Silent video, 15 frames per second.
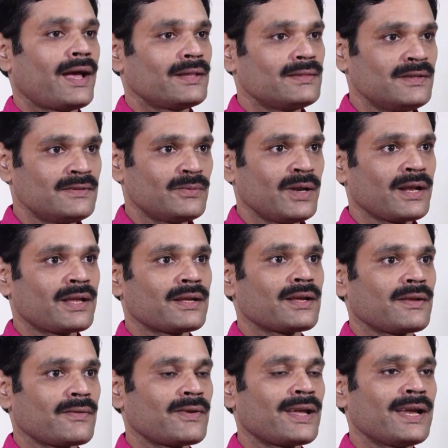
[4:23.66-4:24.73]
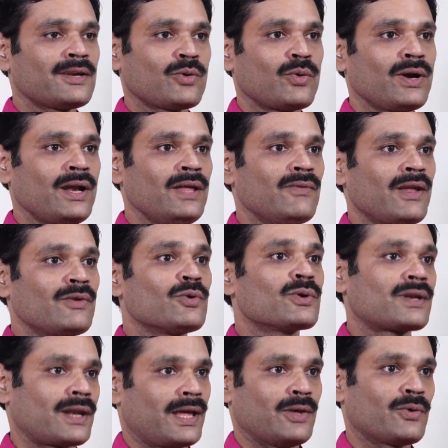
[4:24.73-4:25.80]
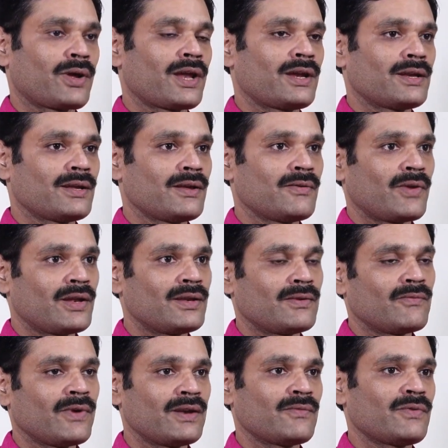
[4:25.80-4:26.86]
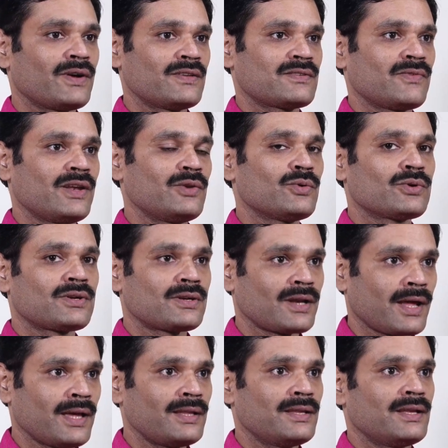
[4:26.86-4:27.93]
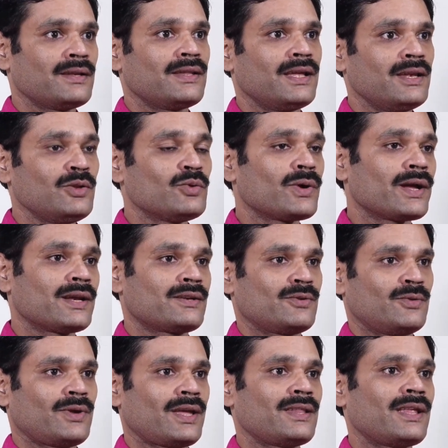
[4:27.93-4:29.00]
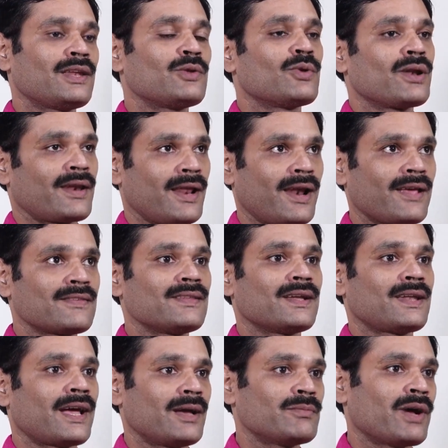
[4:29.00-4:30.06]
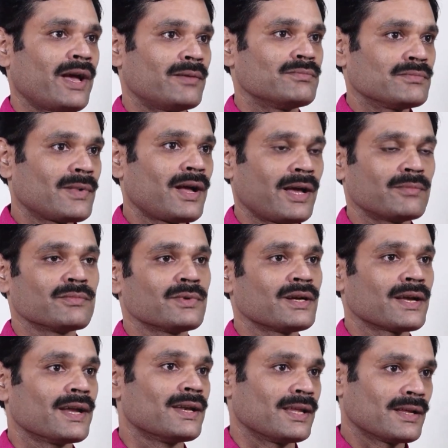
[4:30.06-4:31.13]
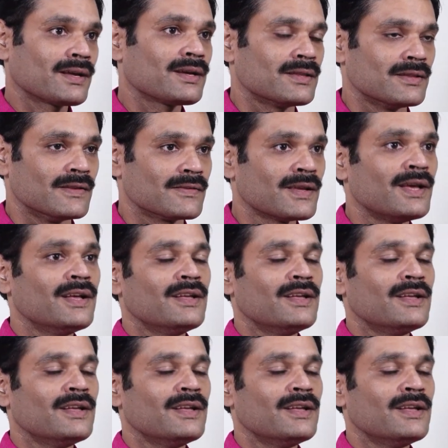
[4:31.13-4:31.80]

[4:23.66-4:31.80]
And this will get only when you try. Okay, when you try, then you get, okay, then you will realize that I'm getting this.